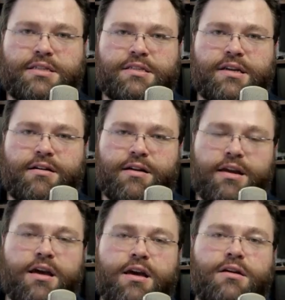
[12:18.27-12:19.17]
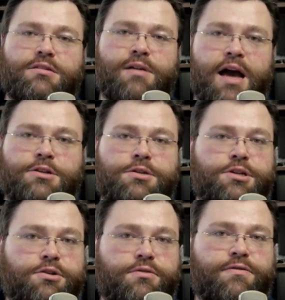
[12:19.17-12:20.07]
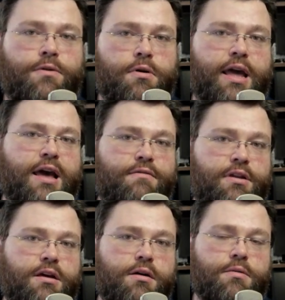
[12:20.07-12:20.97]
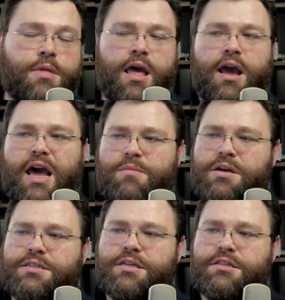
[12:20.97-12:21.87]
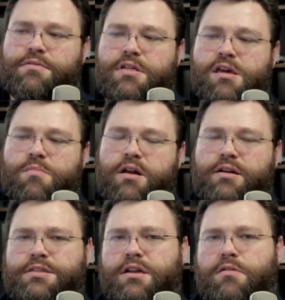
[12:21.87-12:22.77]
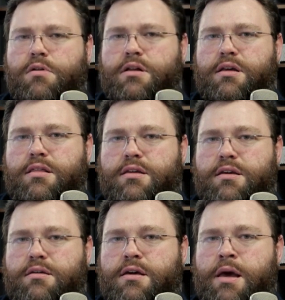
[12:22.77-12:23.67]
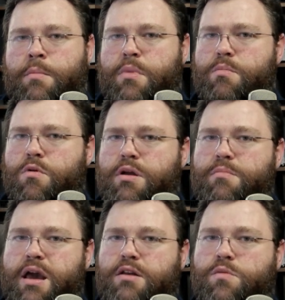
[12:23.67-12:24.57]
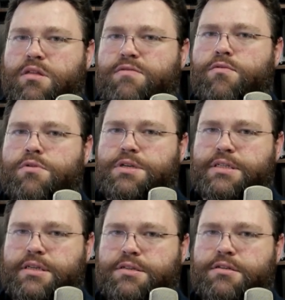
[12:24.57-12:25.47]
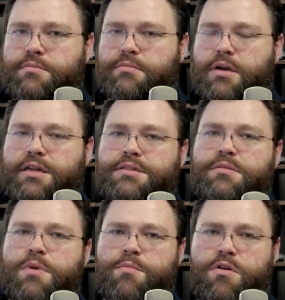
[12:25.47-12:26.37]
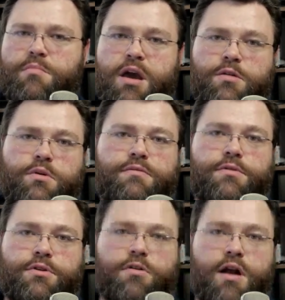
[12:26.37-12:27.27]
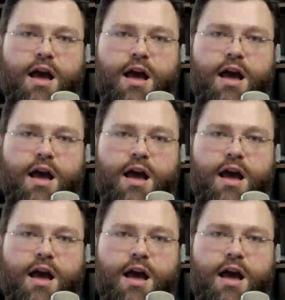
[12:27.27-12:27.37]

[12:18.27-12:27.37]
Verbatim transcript: necessary to actually do 4K video, and it makes sense if you think about it. It's not really the memory bandwidth for the system, it's the memory bandwidth for the